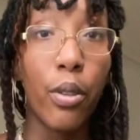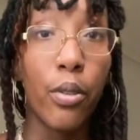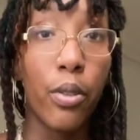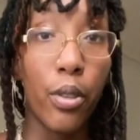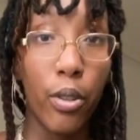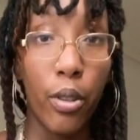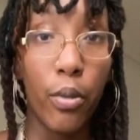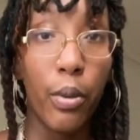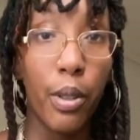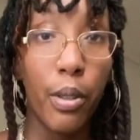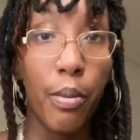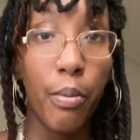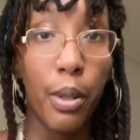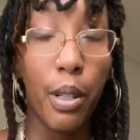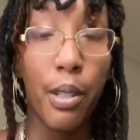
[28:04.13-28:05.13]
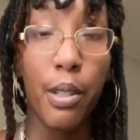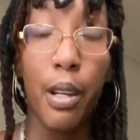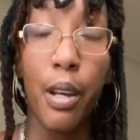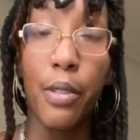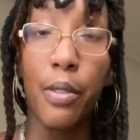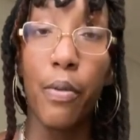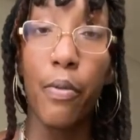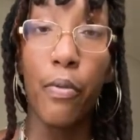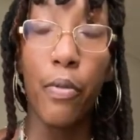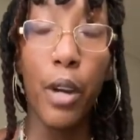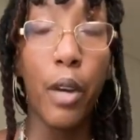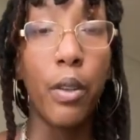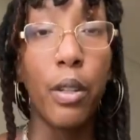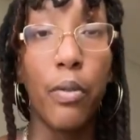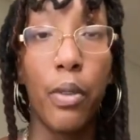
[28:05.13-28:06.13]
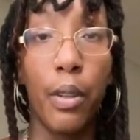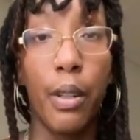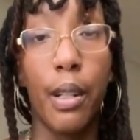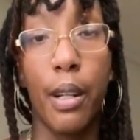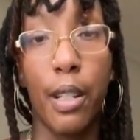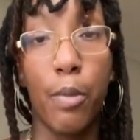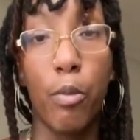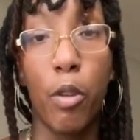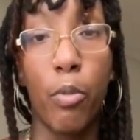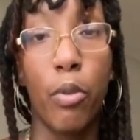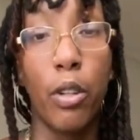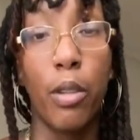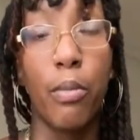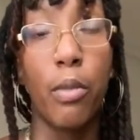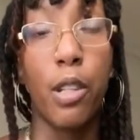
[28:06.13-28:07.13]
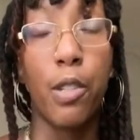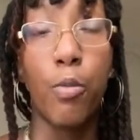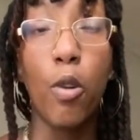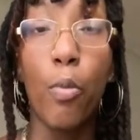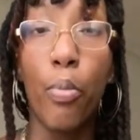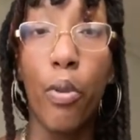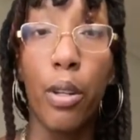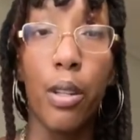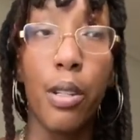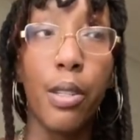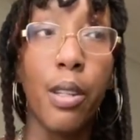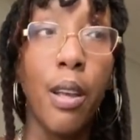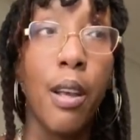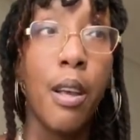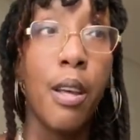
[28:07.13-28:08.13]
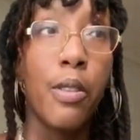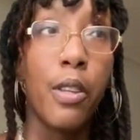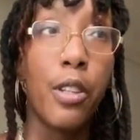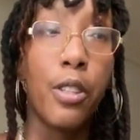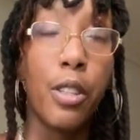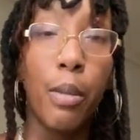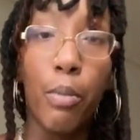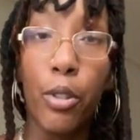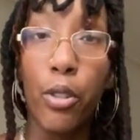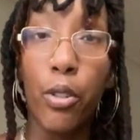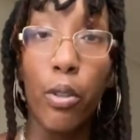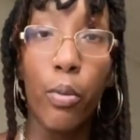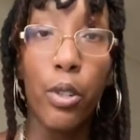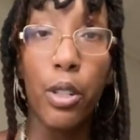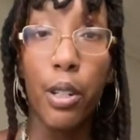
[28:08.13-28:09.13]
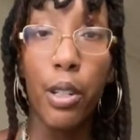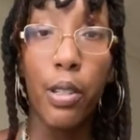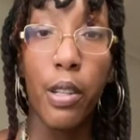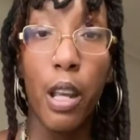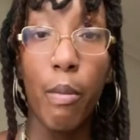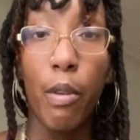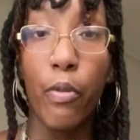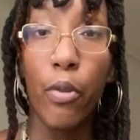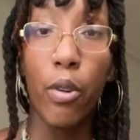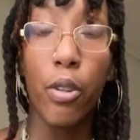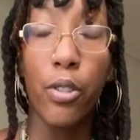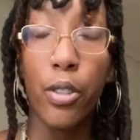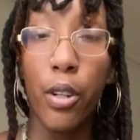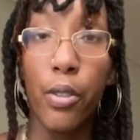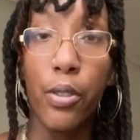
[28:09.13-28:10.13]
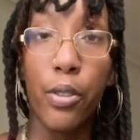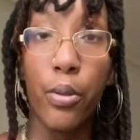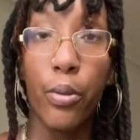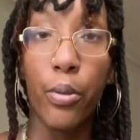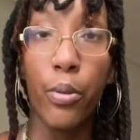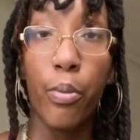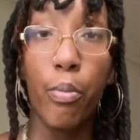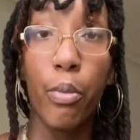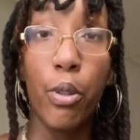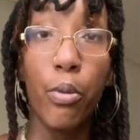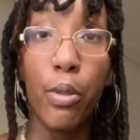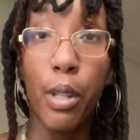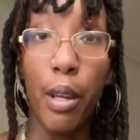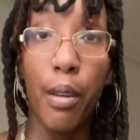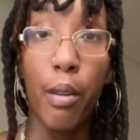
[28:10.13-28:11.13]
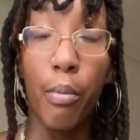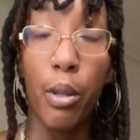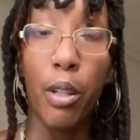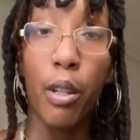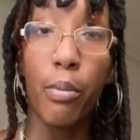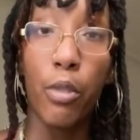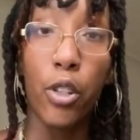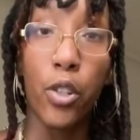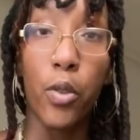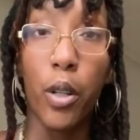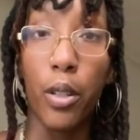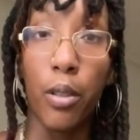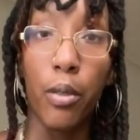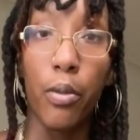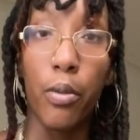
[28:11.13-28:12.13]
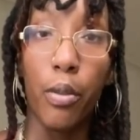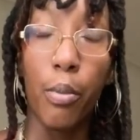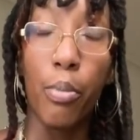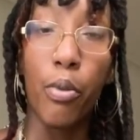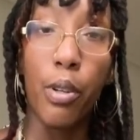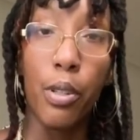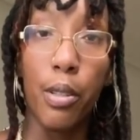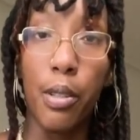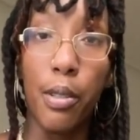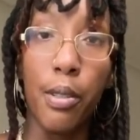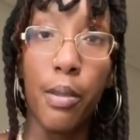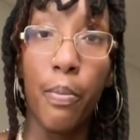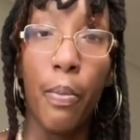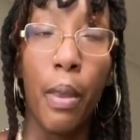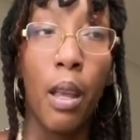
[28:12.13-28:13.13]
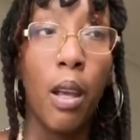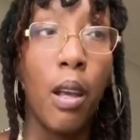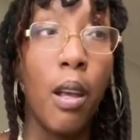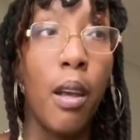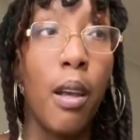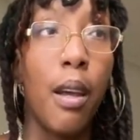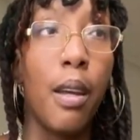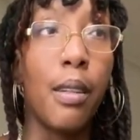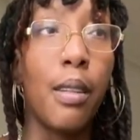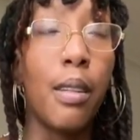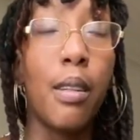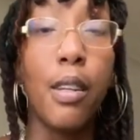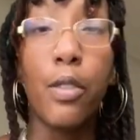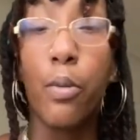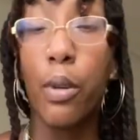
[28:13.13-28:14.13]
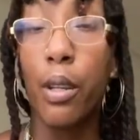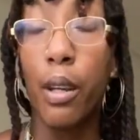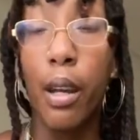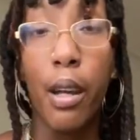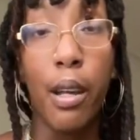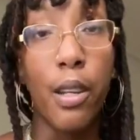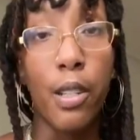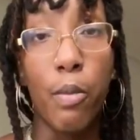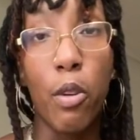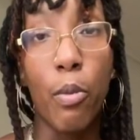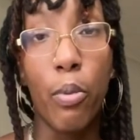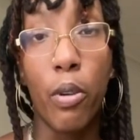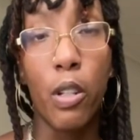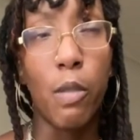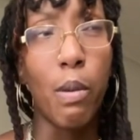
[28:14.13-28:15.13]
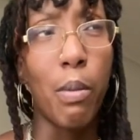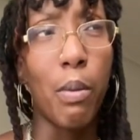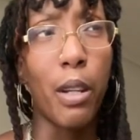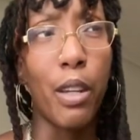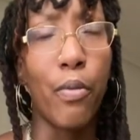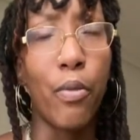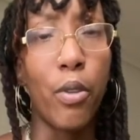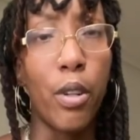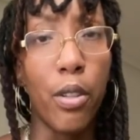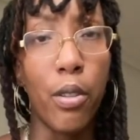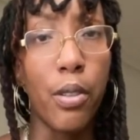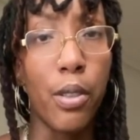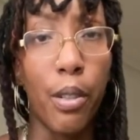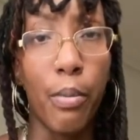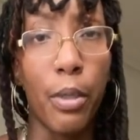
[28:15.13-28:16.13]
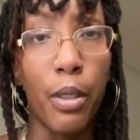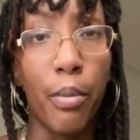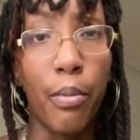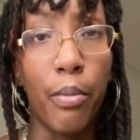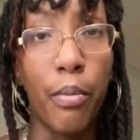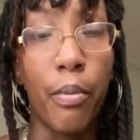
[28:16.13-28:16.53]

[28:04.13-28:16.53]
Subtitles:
oil to cook with because it has a very, very high smoke point. The smoke point is the temperature at which it can take before it starts to mutate and become destructive and poisonous. And ghee has one of the highest smoke points, maybe like 400 and something.